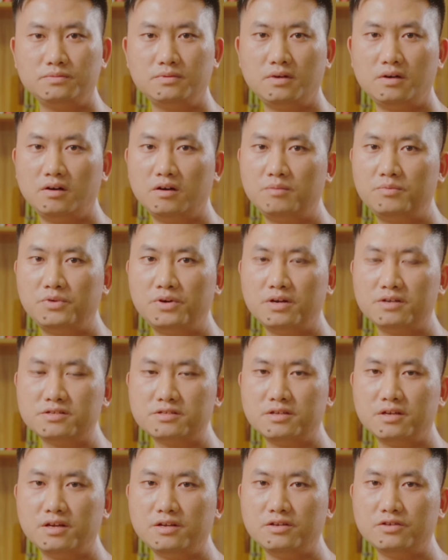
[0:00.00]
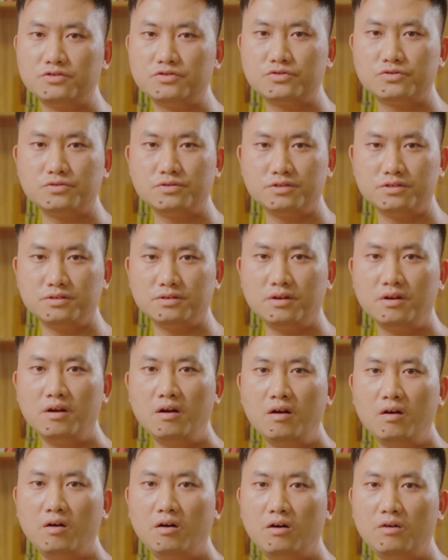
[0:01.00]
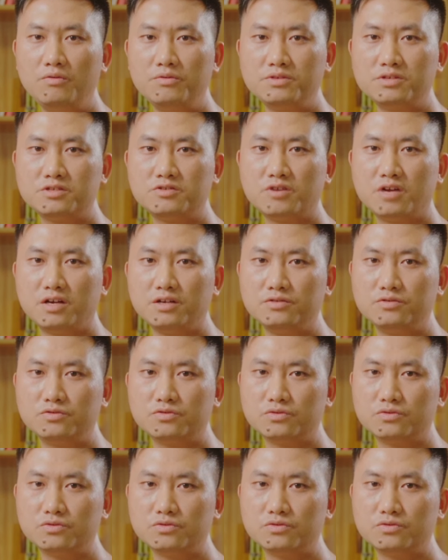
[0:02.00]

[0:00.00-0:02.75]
Our president truly always tried